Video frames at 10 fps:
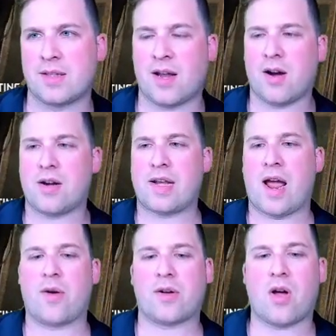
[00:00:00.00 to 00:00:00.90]
They are
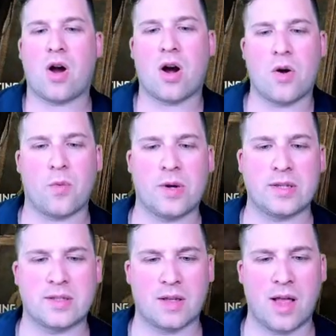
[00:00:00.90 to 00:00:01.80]
down a card. We
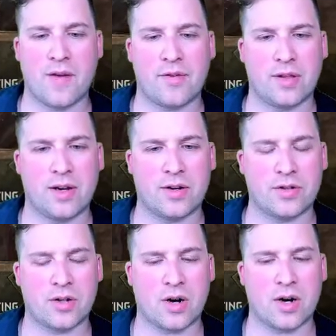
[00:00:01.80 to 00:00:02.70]
still have a leader
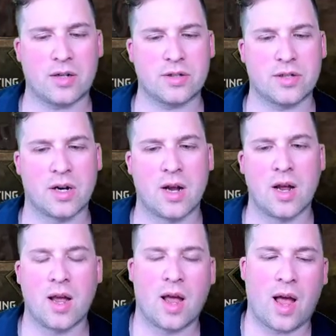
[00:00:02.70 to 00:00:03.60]
charge.
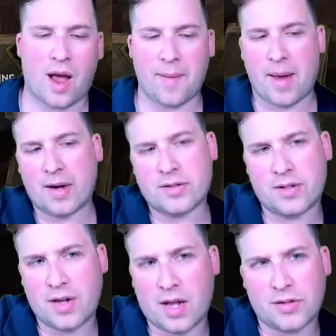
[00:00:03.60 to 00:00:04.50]
I'm
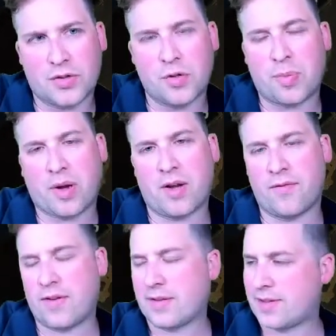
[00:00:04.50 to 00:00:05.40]
actually not super
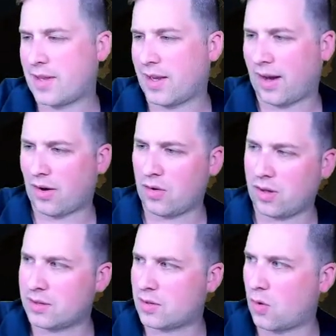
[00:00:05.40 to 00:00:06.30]
convinced that
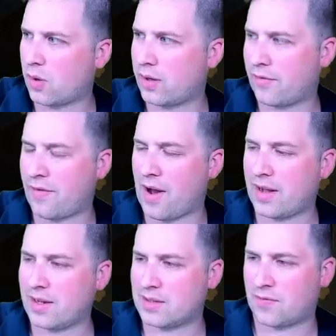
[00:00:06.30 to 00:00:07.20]
Geralt is going to
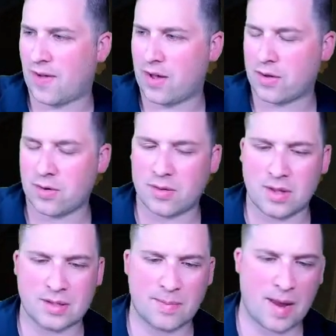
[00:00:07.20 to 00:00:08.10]
find his value in
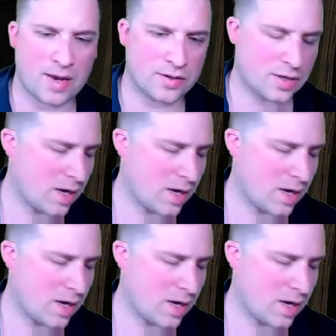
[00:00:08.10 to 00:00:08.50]
this match.